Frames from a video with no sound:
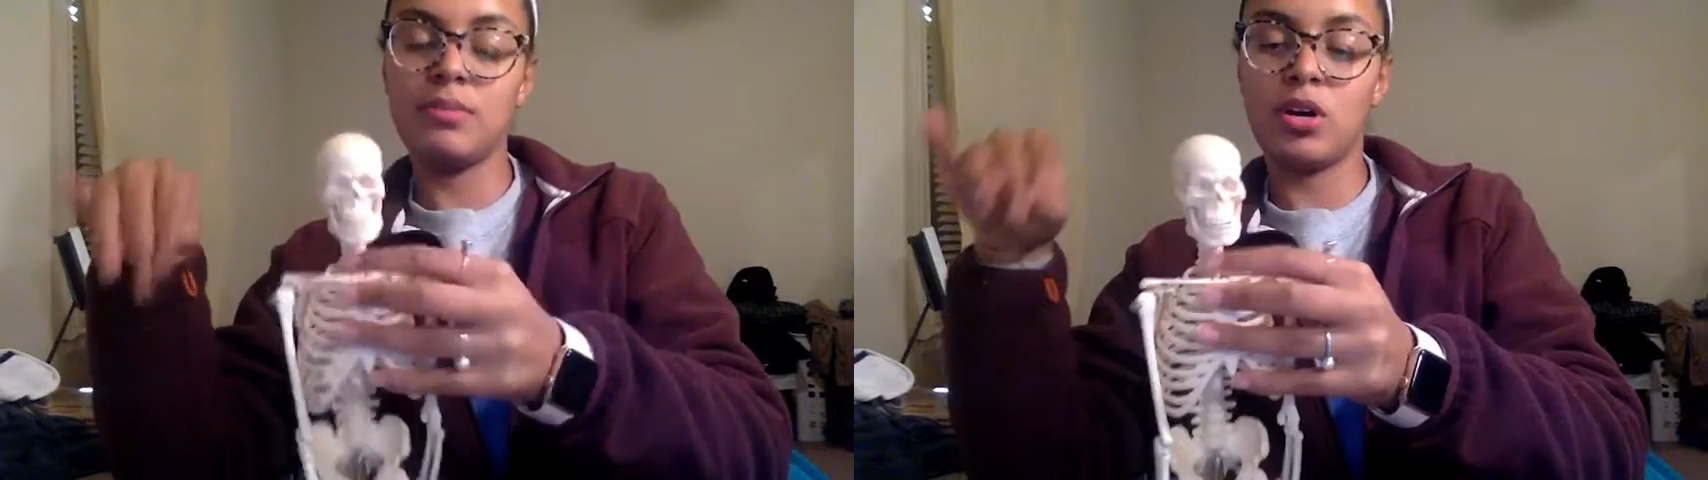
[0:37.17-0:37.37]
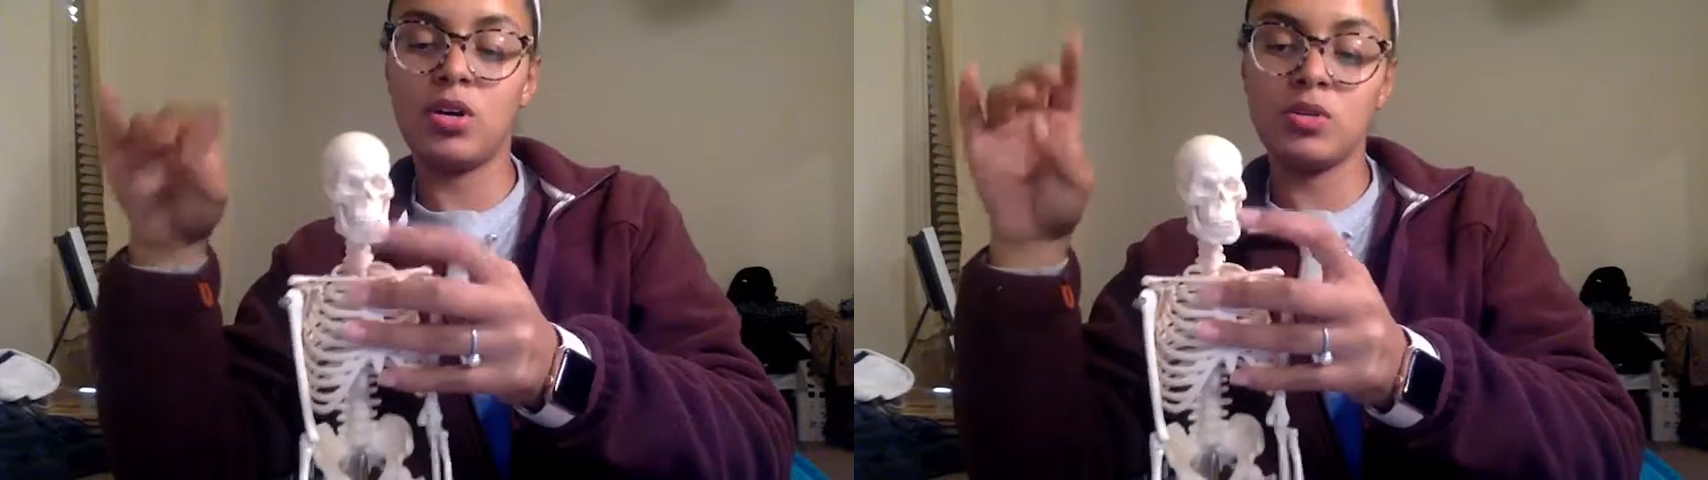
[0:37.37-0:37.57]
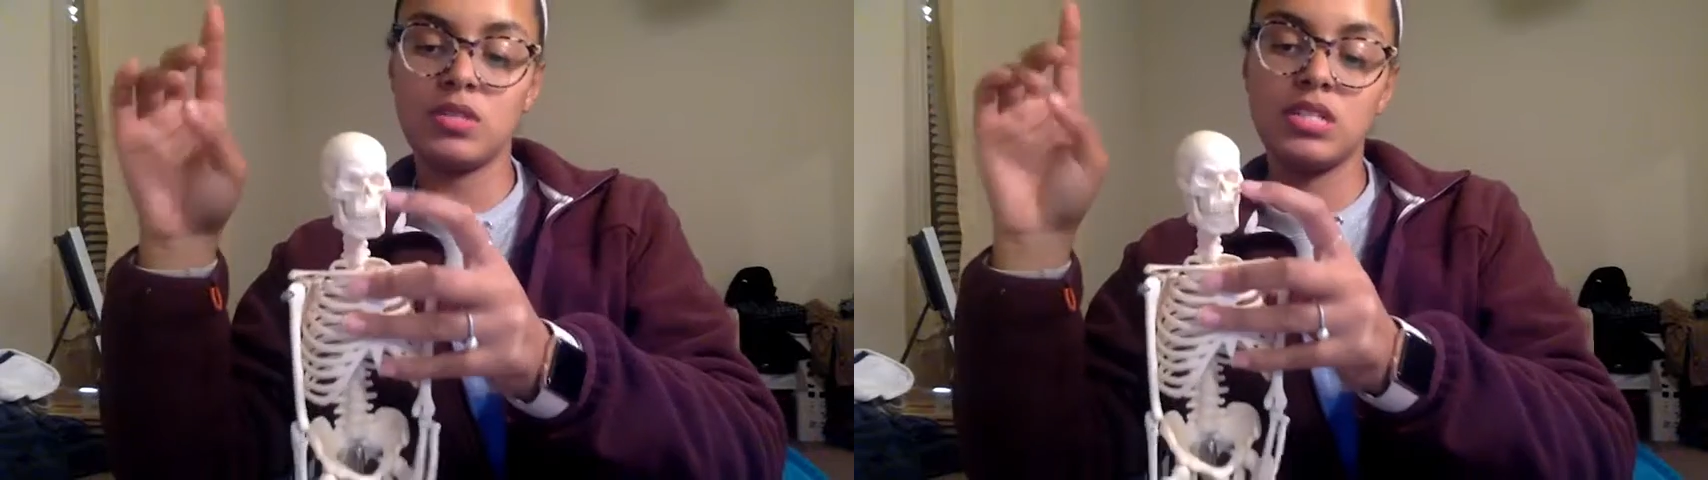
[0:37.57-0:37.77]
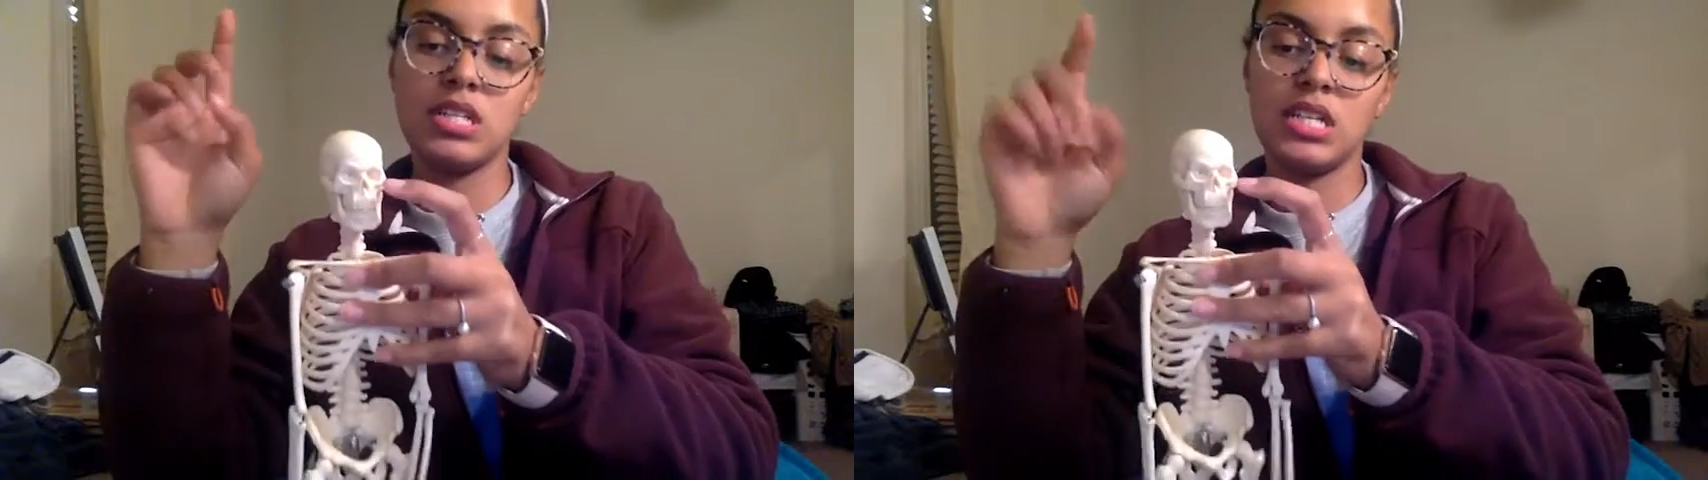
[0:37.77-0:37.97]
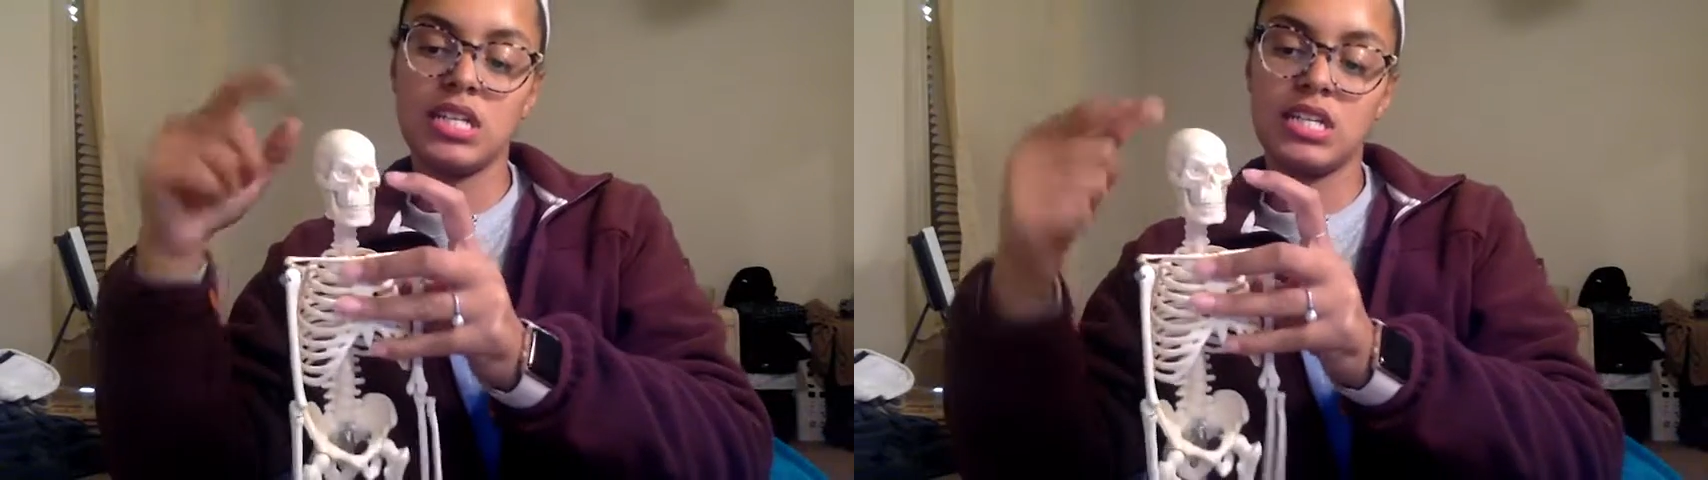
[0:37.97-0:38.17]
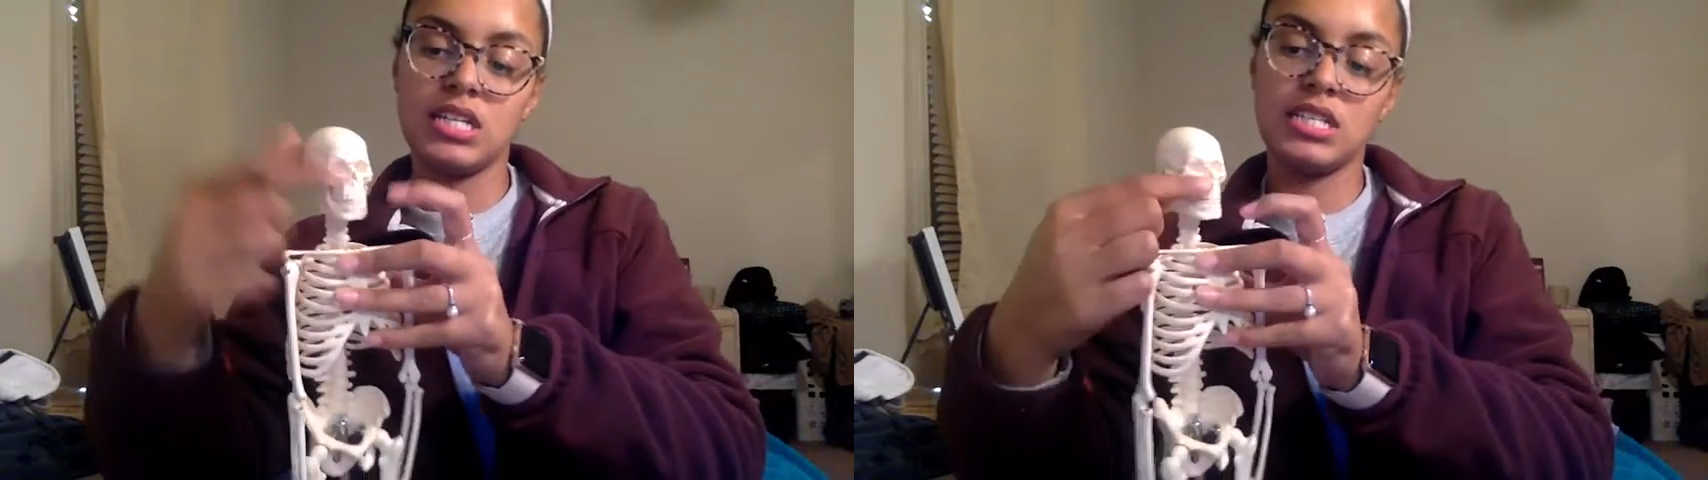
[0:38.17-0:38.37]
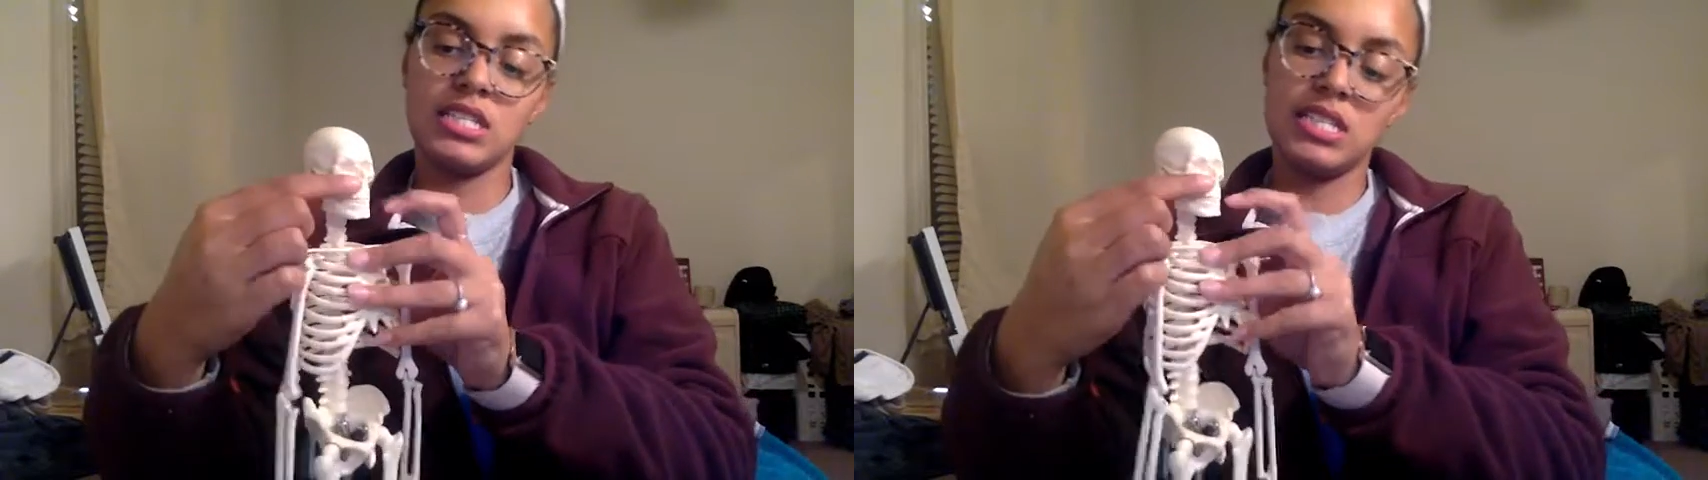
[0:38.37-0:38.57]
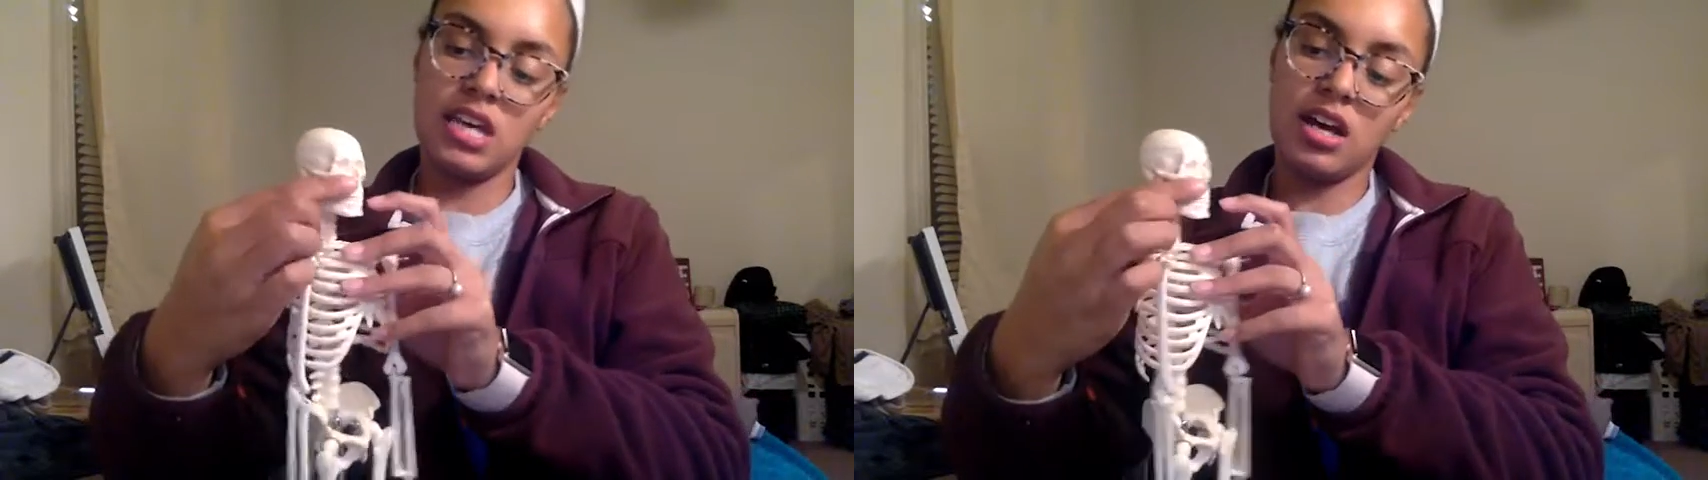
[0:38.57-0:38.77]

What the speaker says: bone is